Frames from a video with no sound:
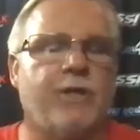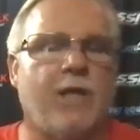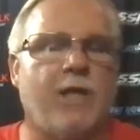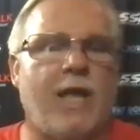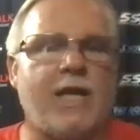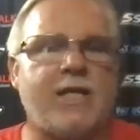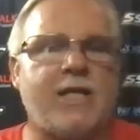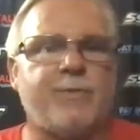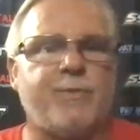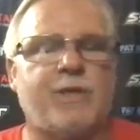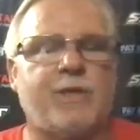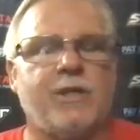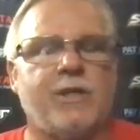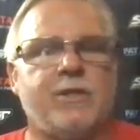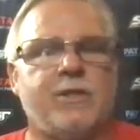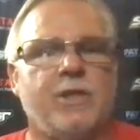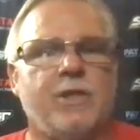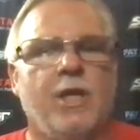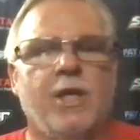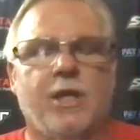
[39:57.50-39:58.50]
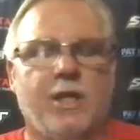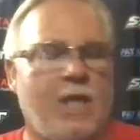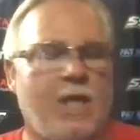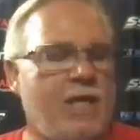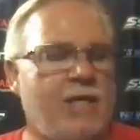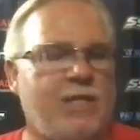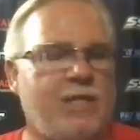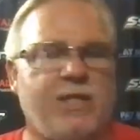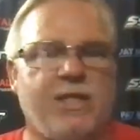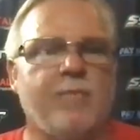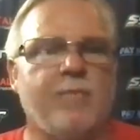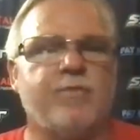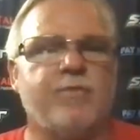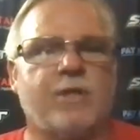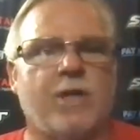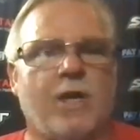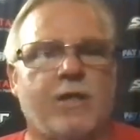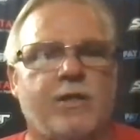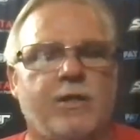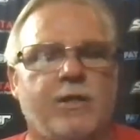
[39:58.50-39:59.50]
class because KTM's
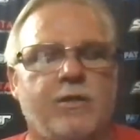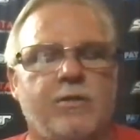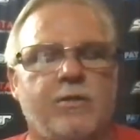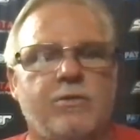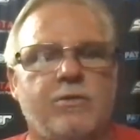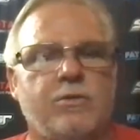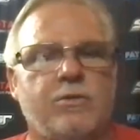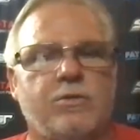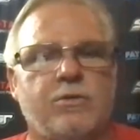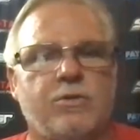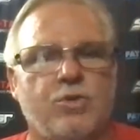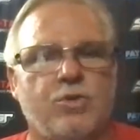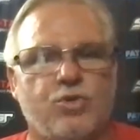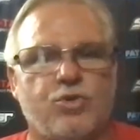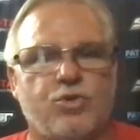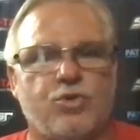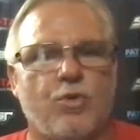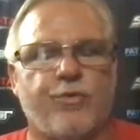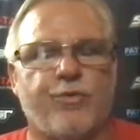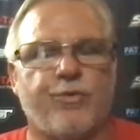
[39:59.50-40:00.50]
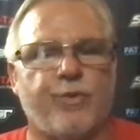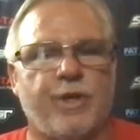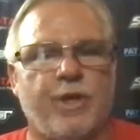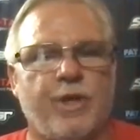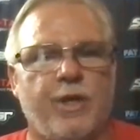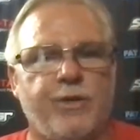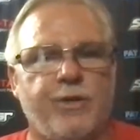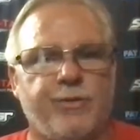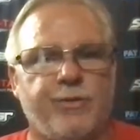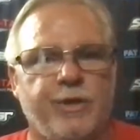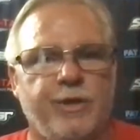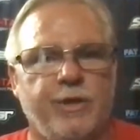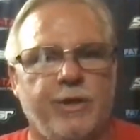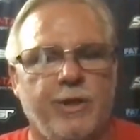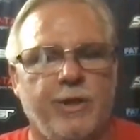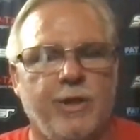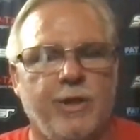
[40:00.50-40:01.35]
got the two-stroke 300.